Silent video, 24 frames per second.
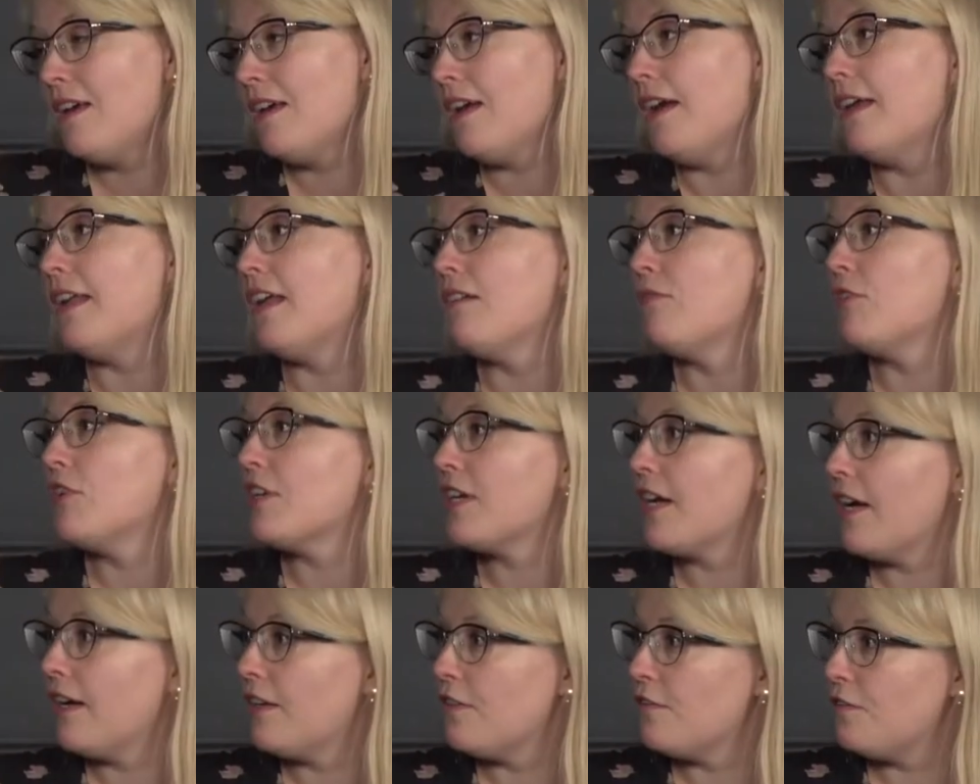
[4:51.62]
and i want to
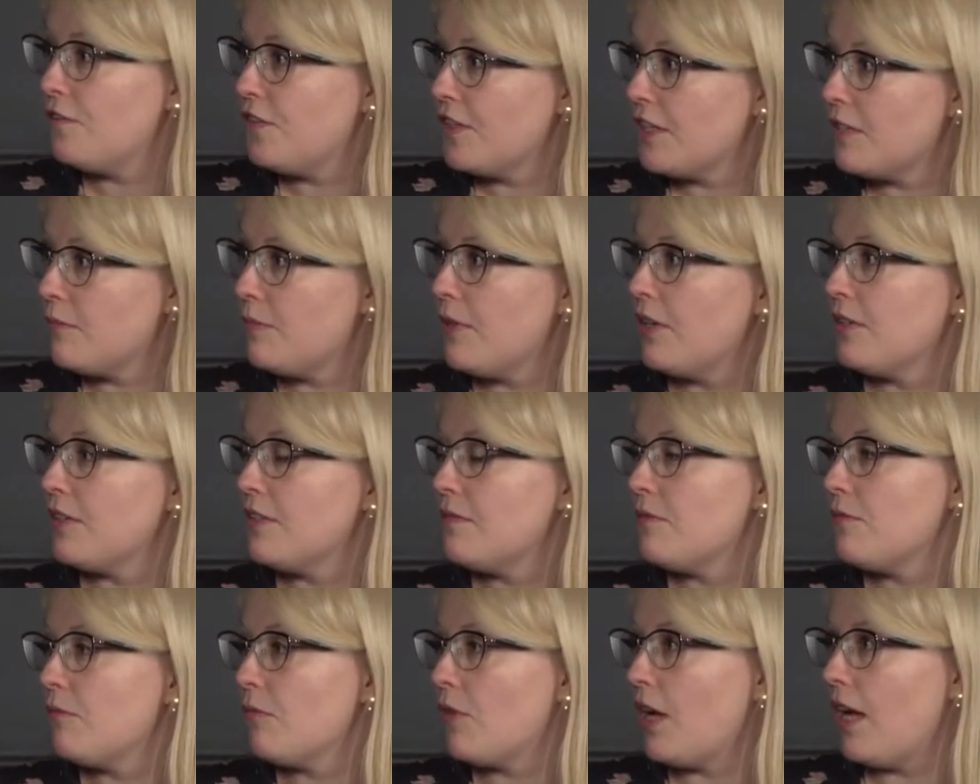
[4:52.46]
kind of think
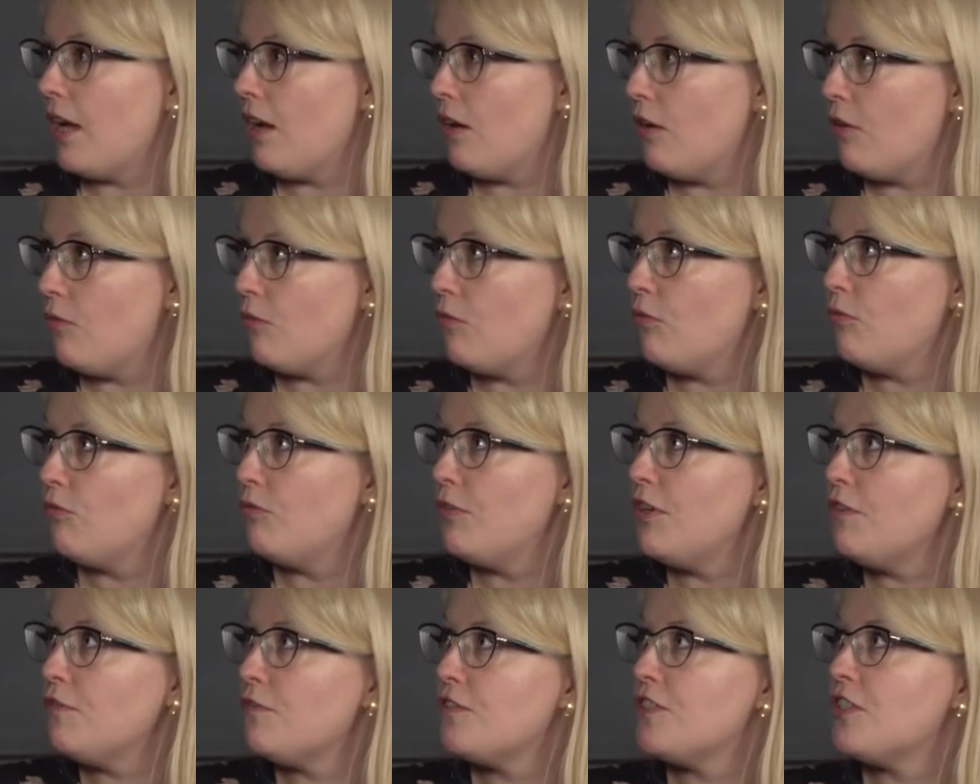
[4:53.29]
about uh,
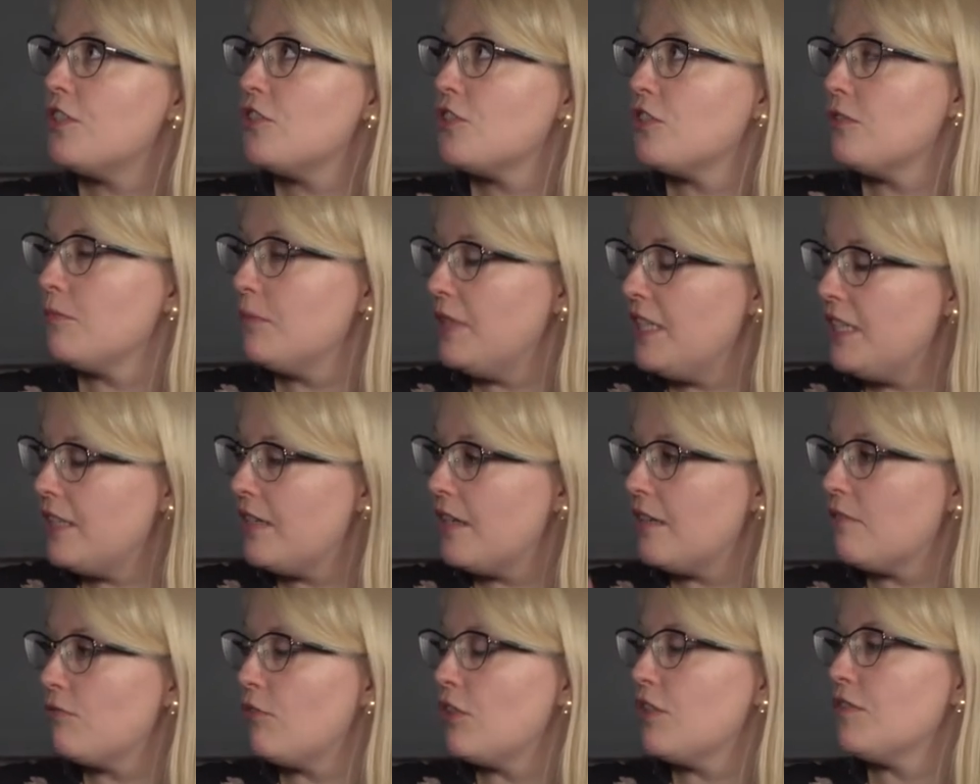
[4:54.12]
with digital media
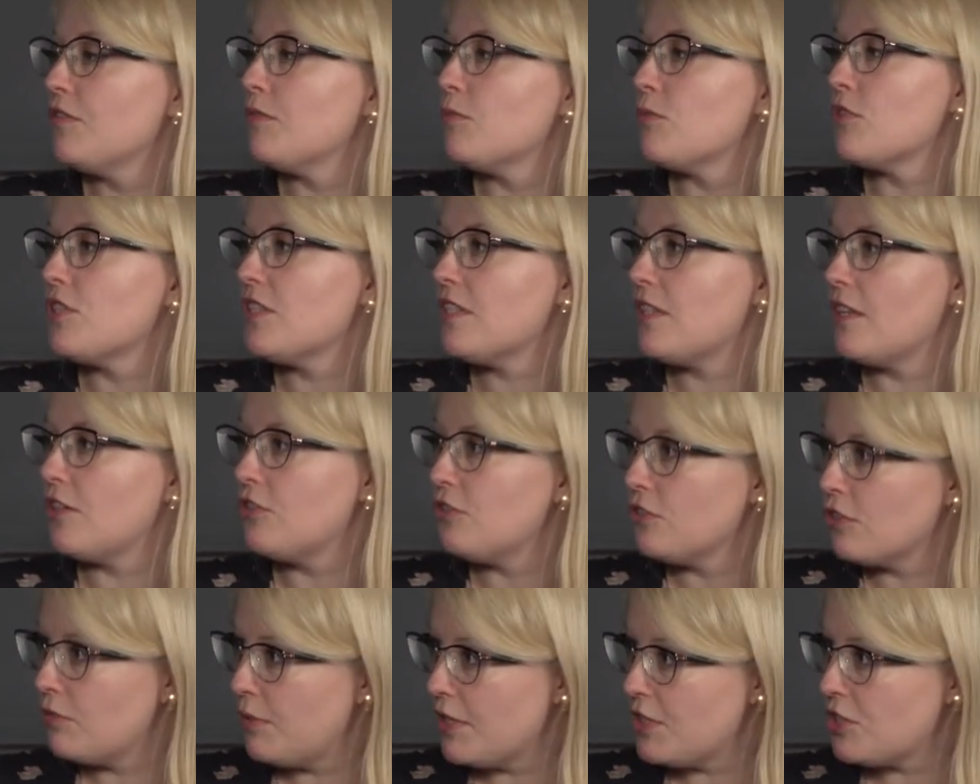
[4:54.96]
and one of the most
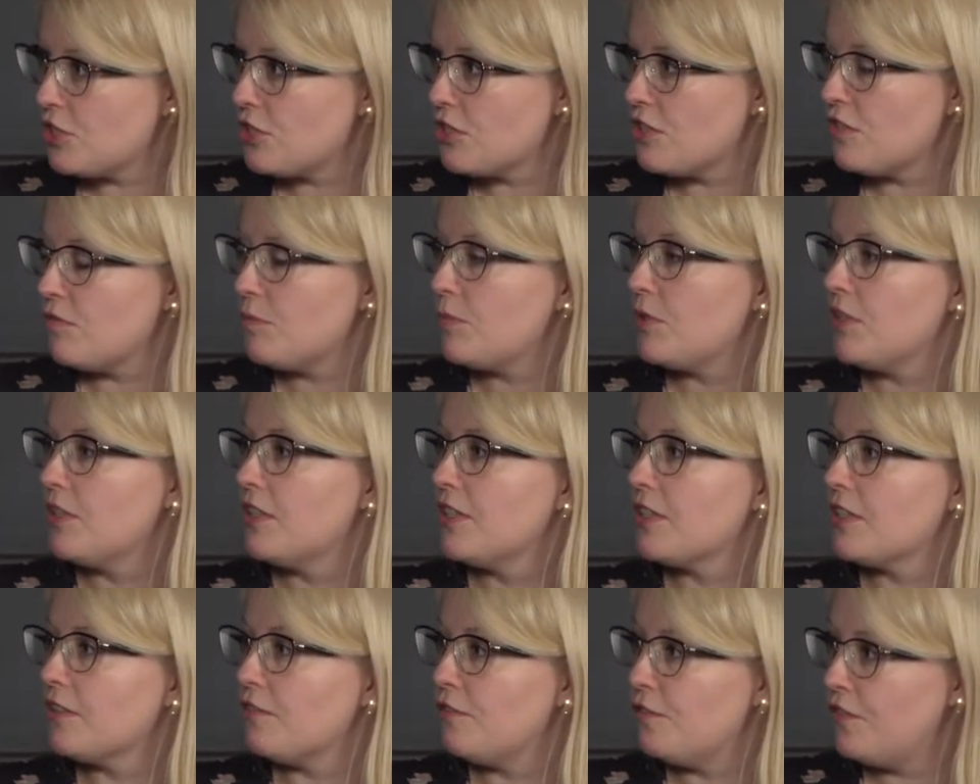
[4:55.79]
central questions of
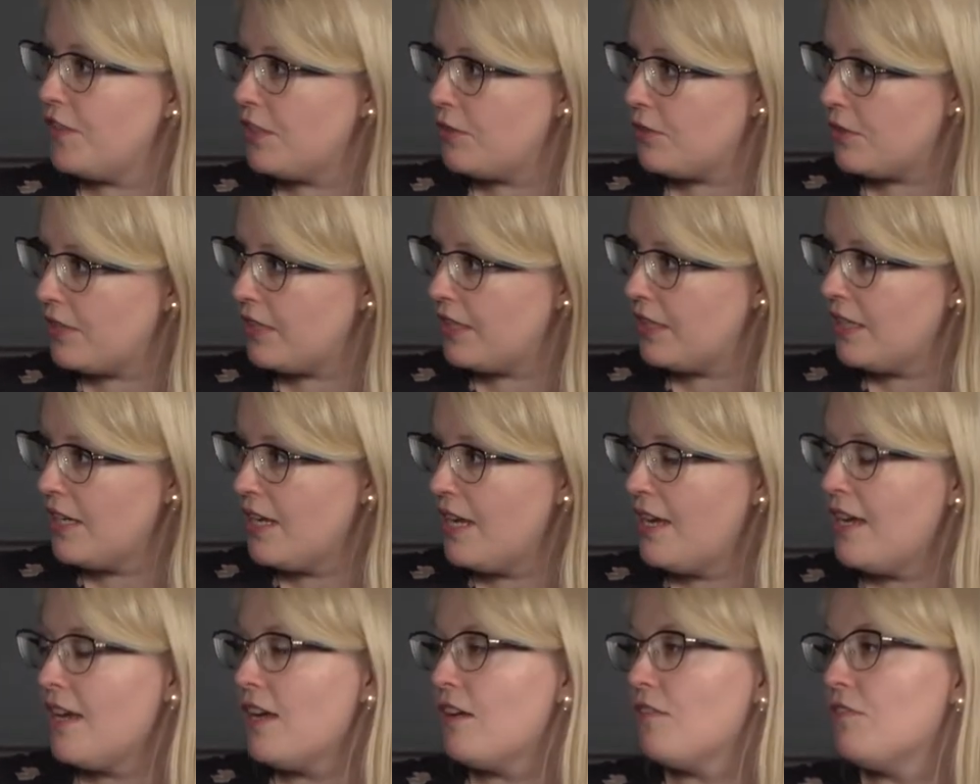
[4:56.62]
political theory
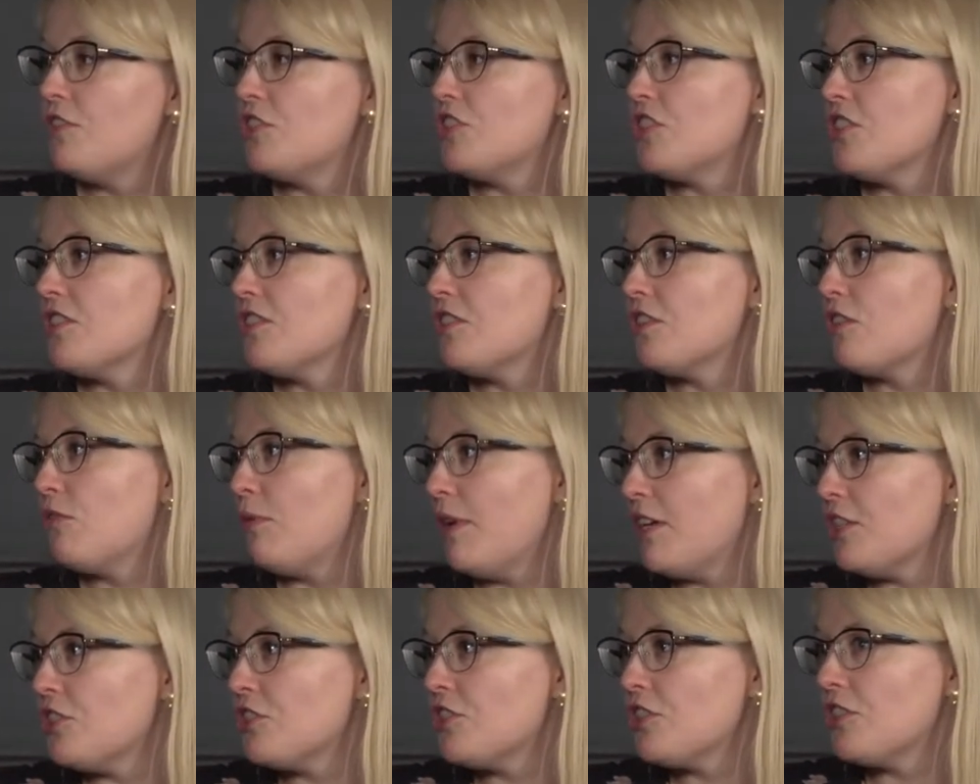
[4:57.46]
which is the
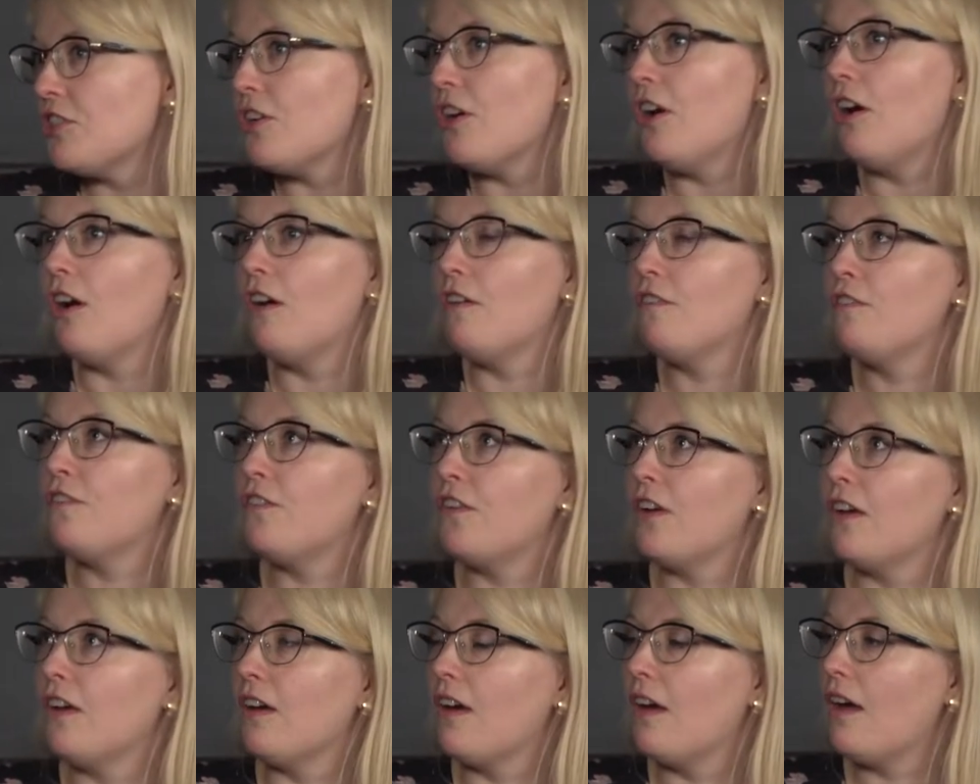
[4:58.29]
question of
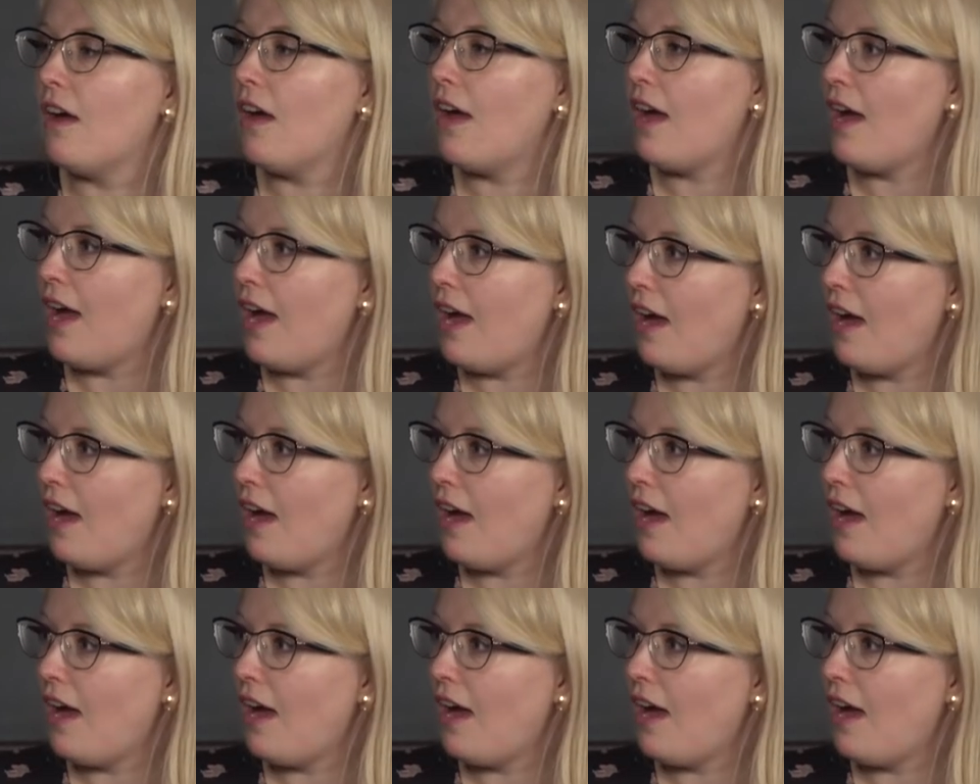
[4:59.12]
uh,